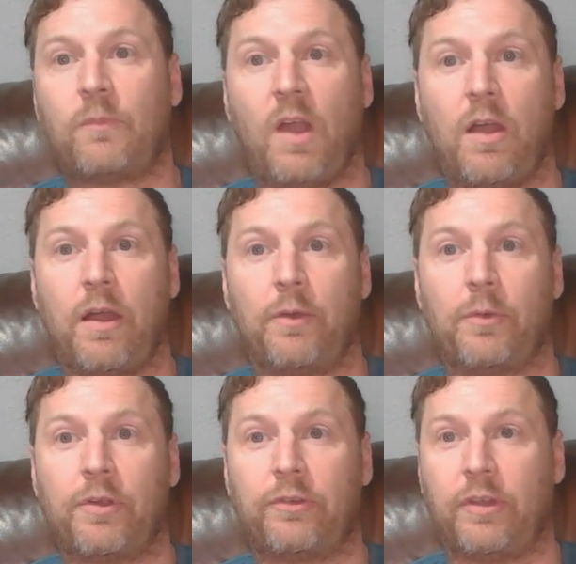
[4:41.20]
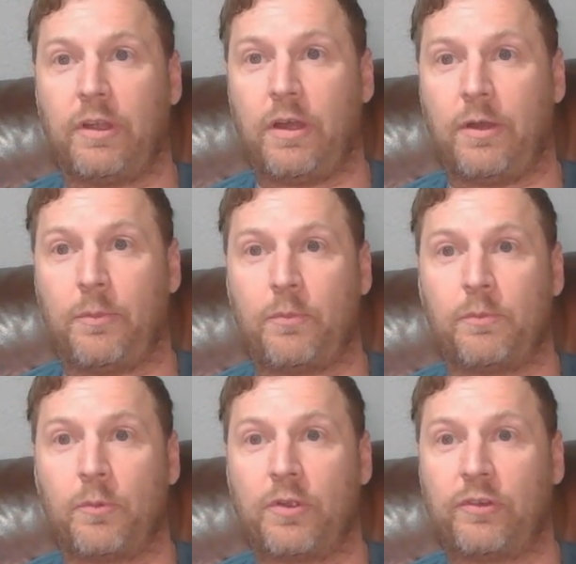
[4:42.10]
All right, we're just gonna
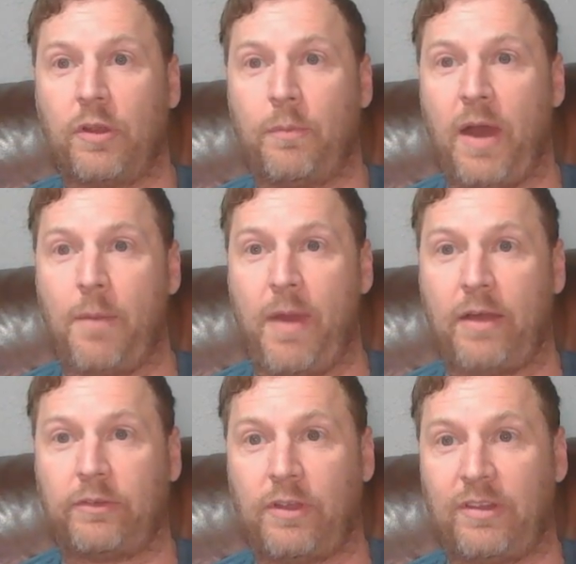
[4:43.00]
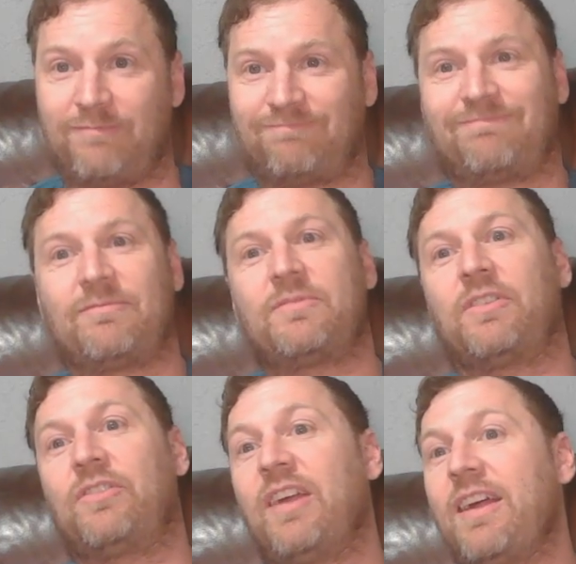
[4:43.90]
we're just gonna bypass all the
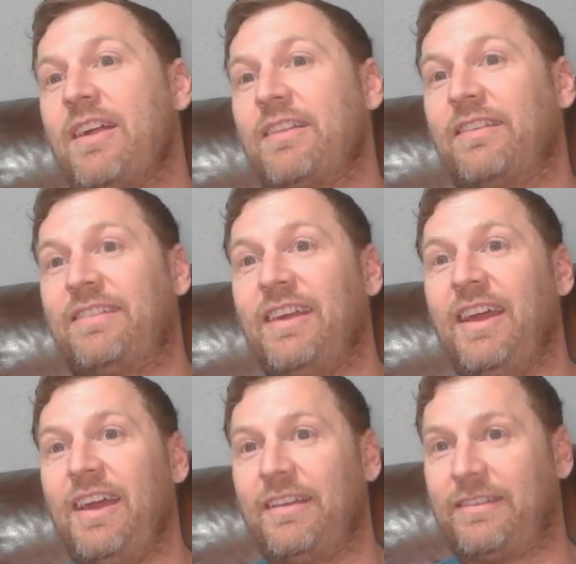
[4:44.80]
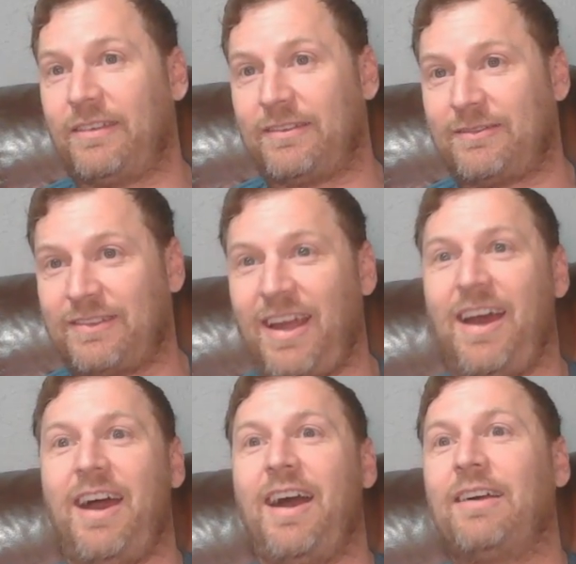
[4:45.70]
the, the seeds.
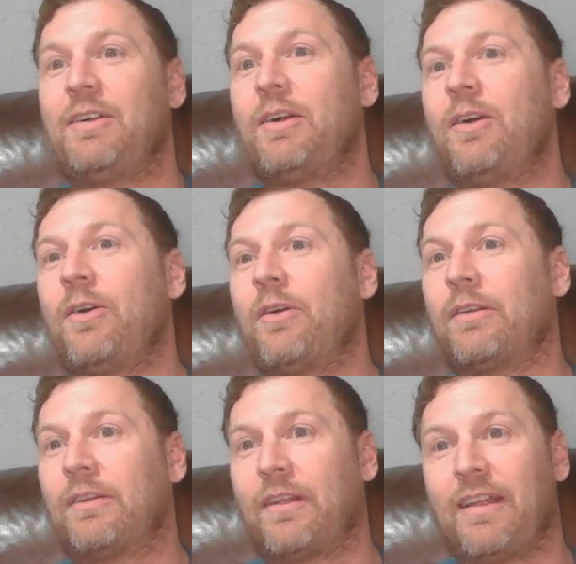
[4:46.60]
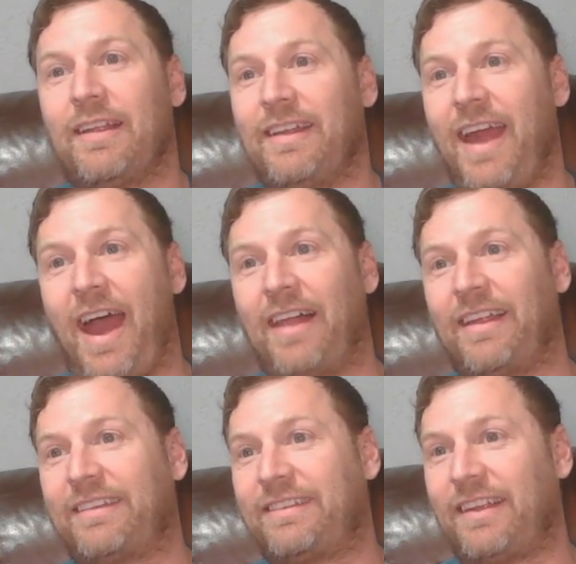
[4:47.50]
Ah! Yeah,
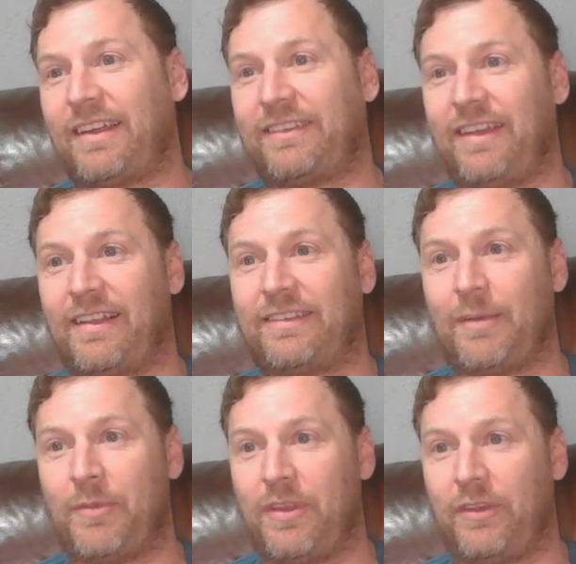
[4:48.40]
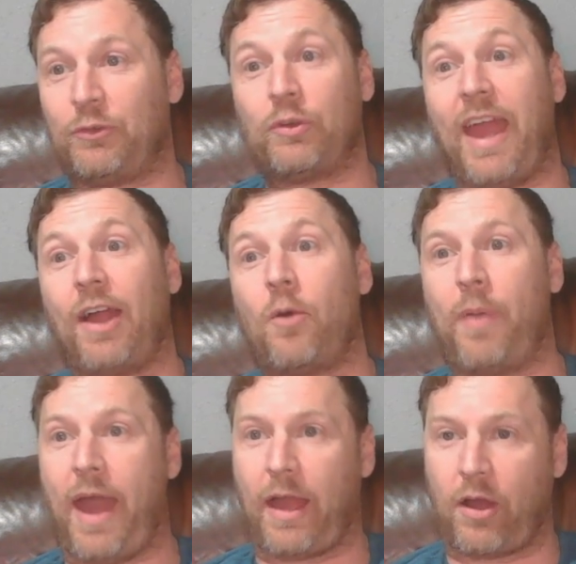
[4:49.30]
like like I said, some of this you can't go
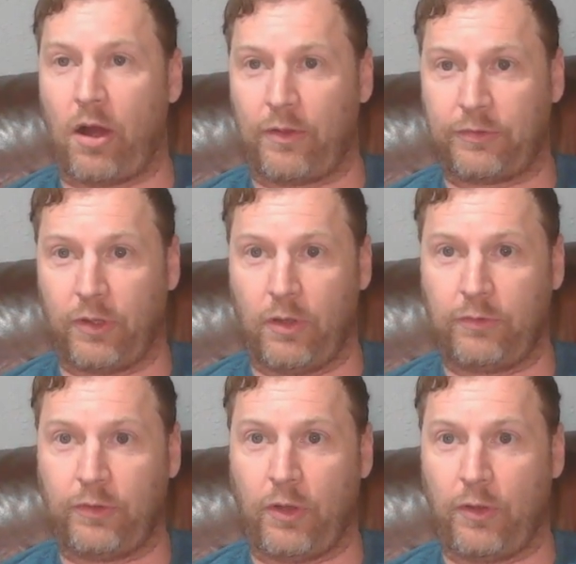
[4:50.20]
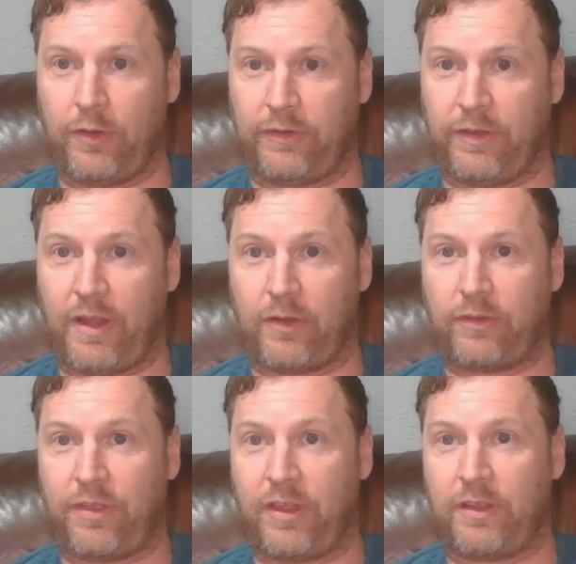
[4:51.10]
back also, so let's see, there's
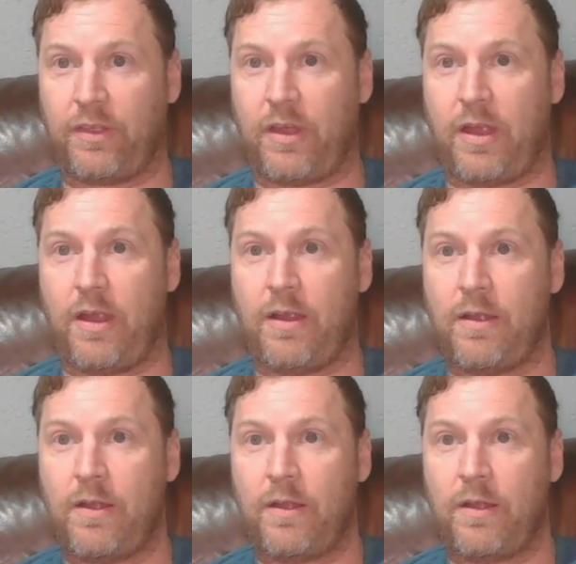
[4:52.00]
the thing there.